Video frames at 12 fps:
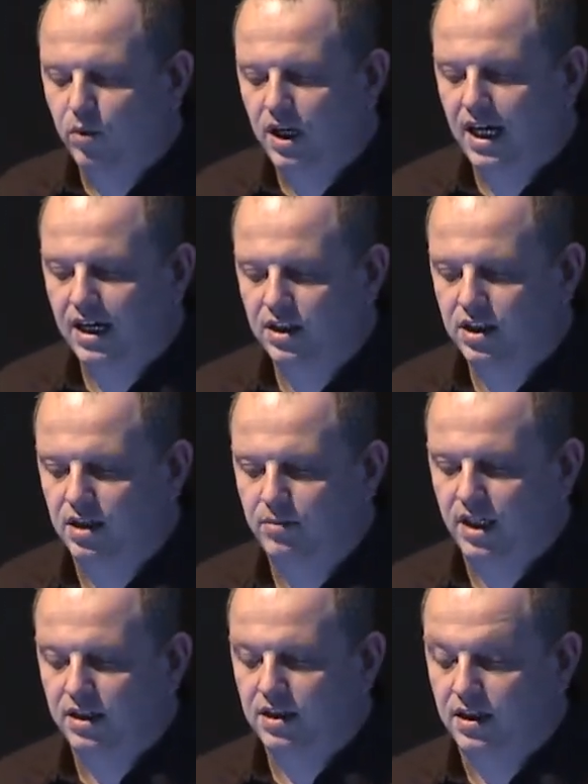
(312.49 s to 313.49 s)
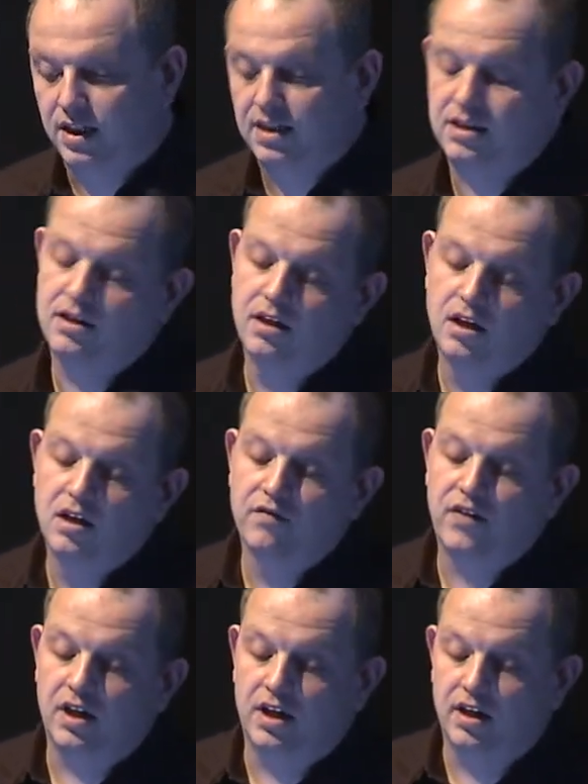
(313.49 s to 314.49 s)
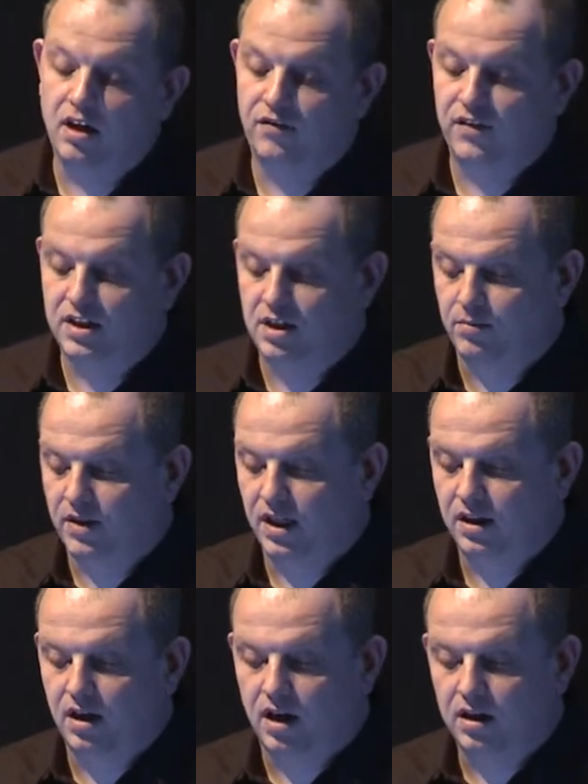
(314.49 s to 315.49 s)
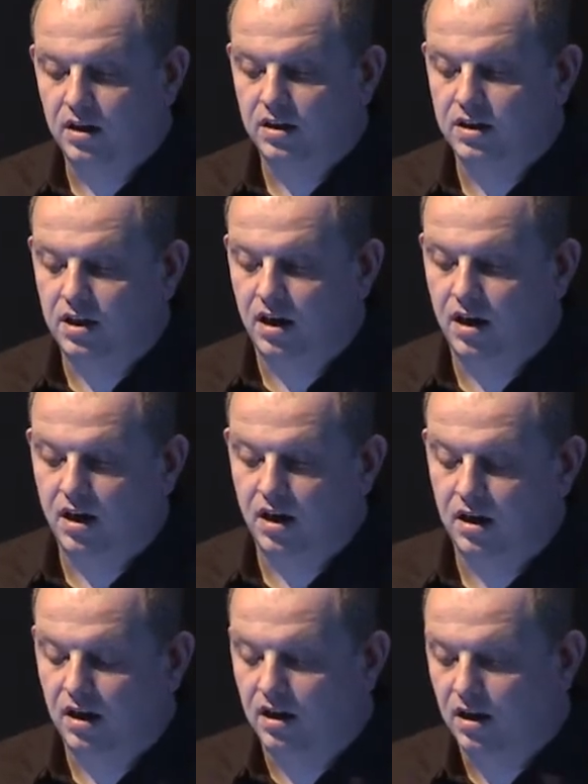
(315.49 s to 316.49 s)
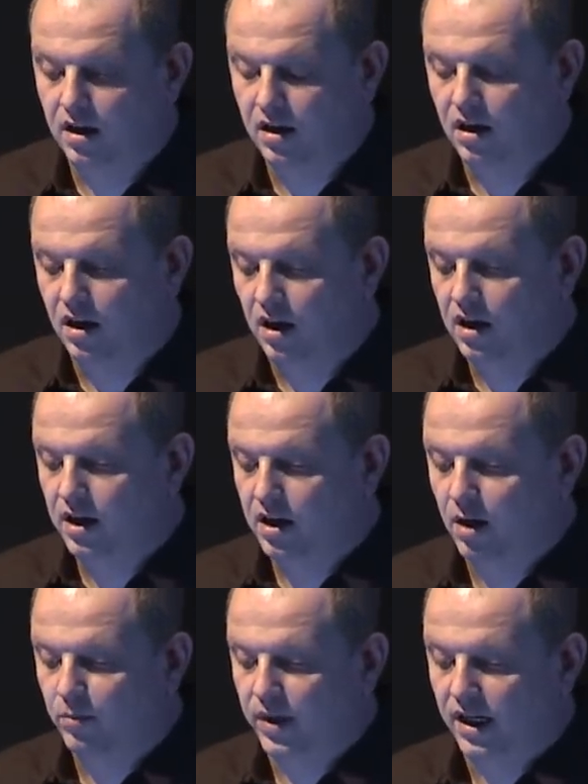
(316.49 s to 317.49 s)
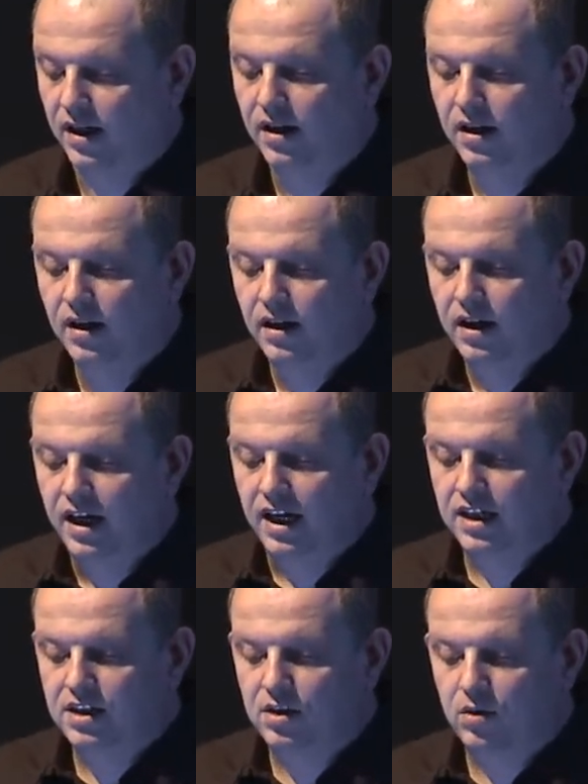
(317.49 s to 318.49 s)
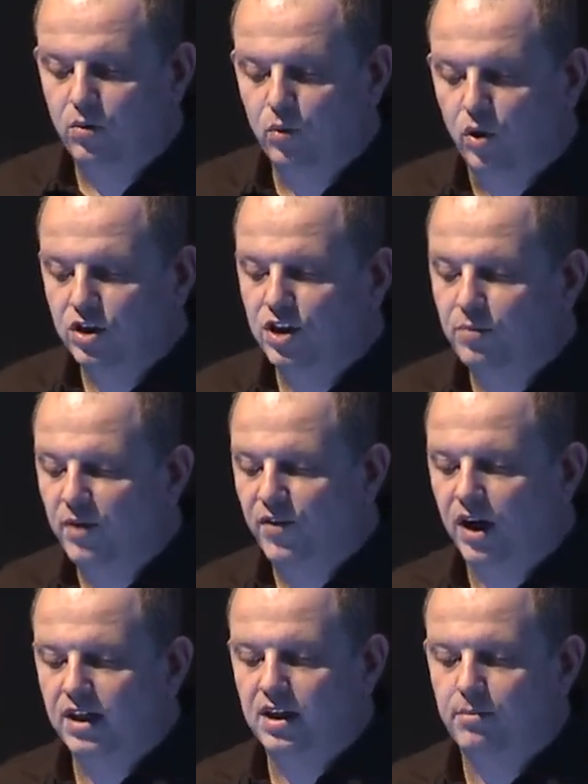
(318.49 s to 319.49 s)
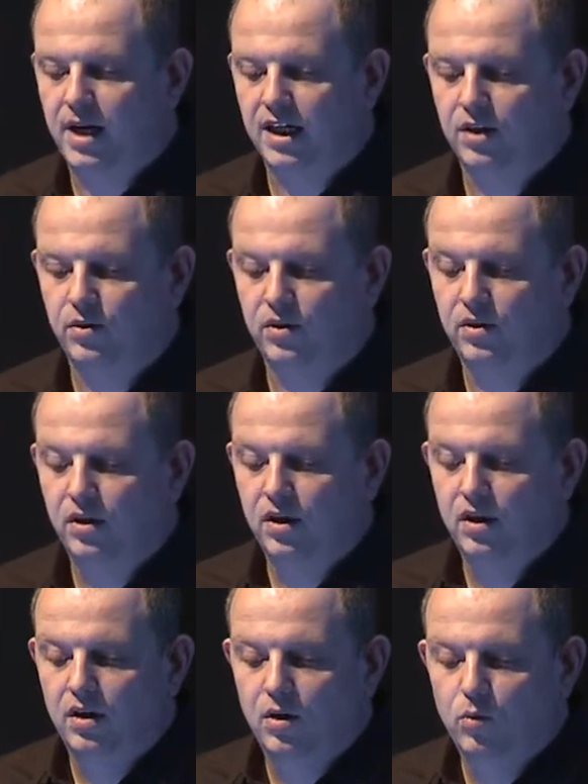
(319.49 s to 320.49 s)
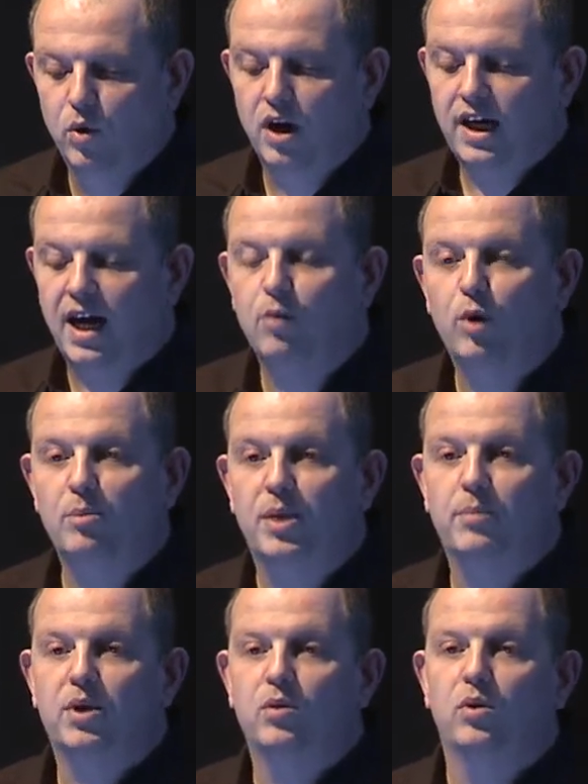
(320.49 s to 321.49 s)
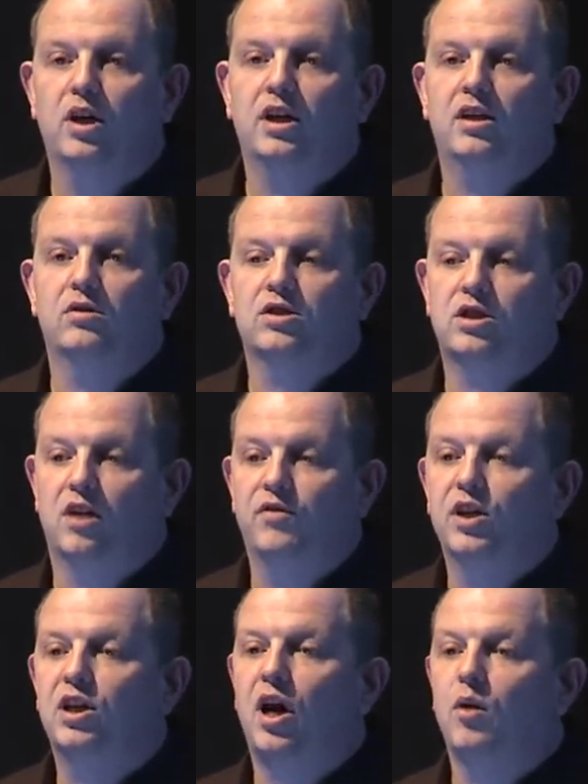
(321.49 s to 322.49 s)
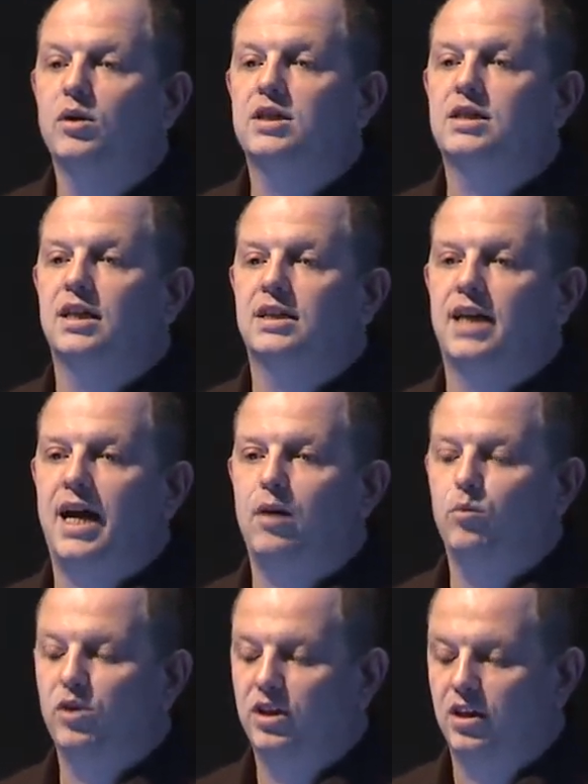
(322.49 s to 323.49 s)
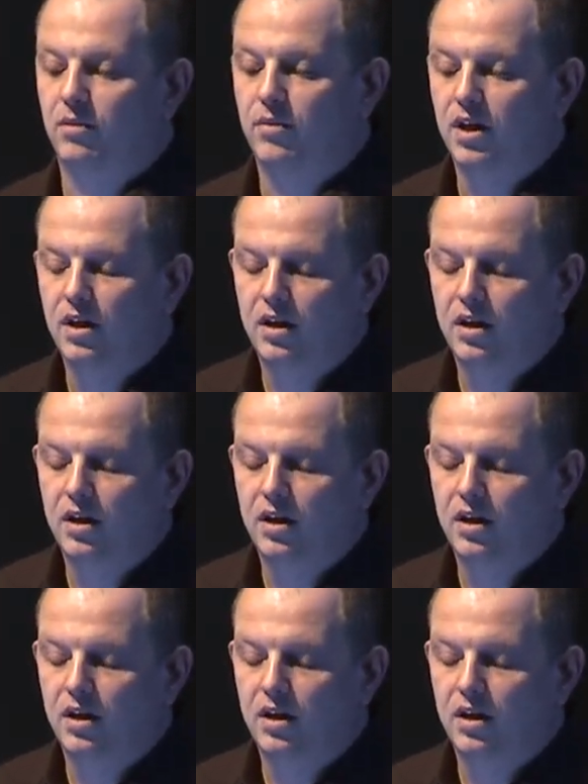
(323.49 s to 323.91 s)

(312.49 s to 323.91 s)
What it actually means, and this, funnily enough, is something that I learned uh, uh at an earlier company, is once you have provided the manual, work out when people are working on stuff and go and sit down with them.